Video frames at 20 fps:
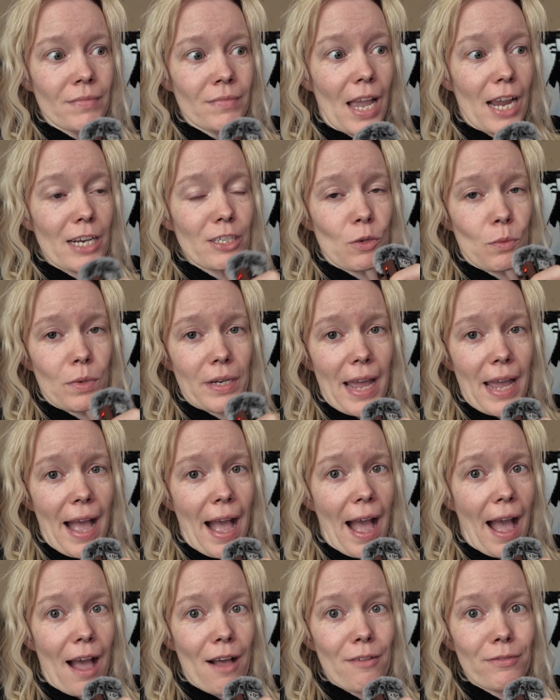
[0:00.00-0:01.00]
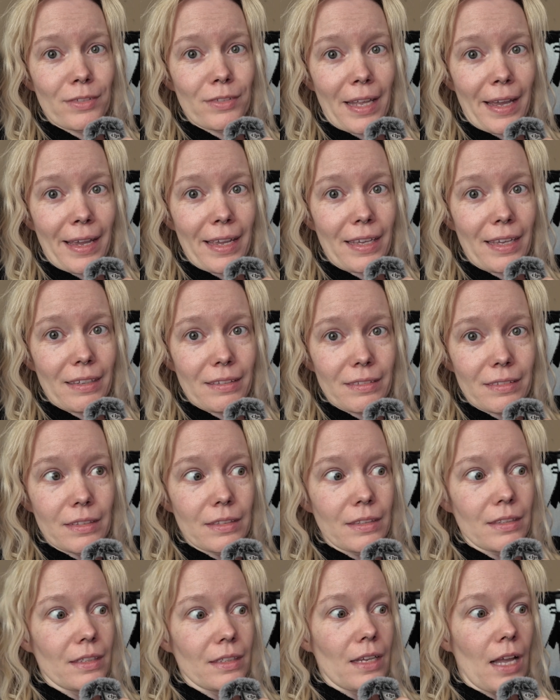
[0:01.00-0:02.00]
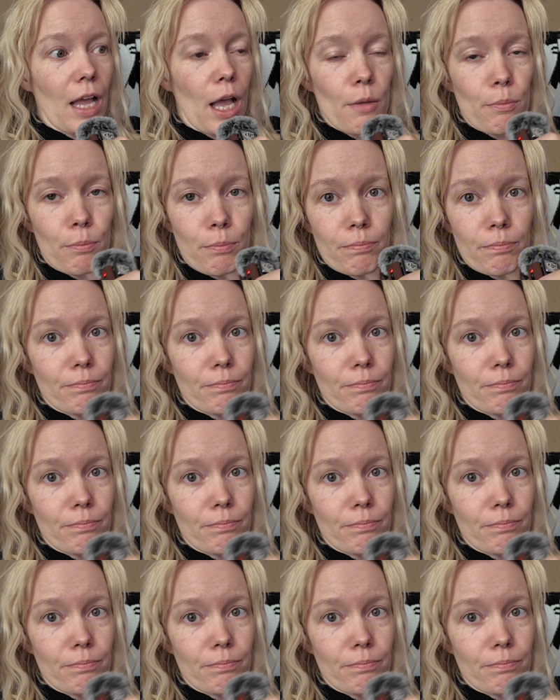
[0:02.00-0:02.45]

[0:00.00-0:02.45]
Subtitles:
want to have like a